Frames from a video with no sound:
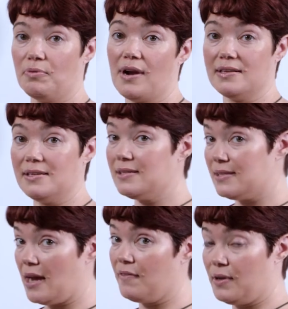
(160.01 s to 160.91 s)
practice
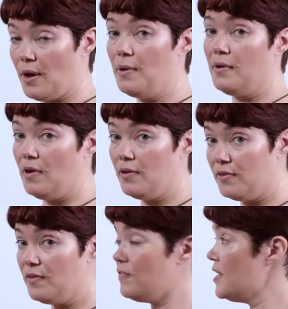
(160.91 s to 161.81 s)
to have a go at
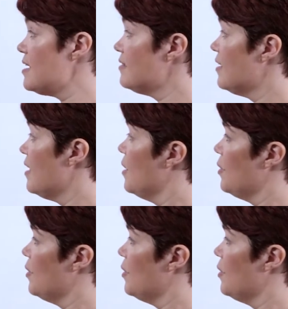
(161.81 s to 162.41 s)
lots of these.